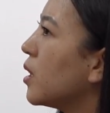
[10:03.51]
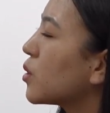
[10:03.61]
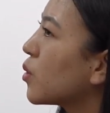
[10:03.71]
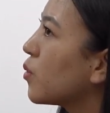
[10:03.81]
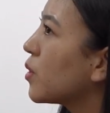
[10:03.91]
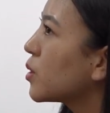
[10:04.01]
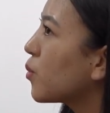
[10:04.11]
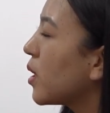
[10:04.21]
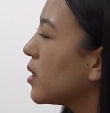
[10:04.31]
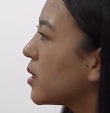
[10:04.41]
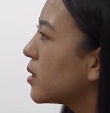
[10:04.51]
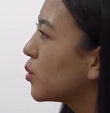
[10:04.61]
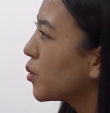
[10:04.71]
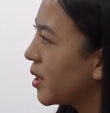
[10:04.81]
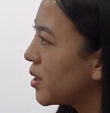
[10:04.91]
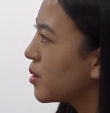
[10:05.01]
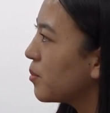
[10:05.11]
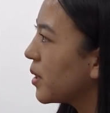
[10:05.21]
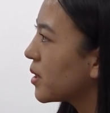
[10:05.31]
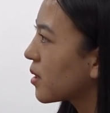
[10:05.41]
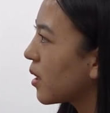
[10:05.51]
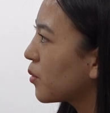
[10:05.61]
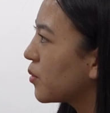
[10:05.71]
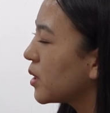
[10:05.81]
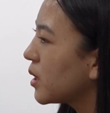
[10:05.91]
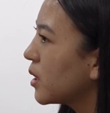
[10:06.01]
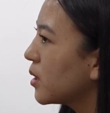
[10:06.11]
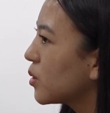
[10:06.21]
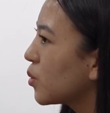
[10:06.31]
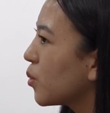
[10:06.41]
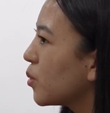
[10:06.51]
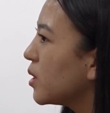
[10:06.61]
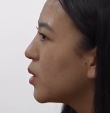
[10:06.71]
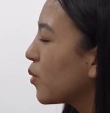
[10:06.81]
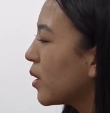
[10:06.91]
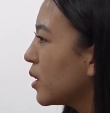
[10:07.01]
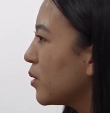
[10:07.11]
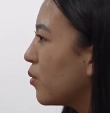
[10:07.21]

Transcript: So first one is donation based crowdfunding. So this one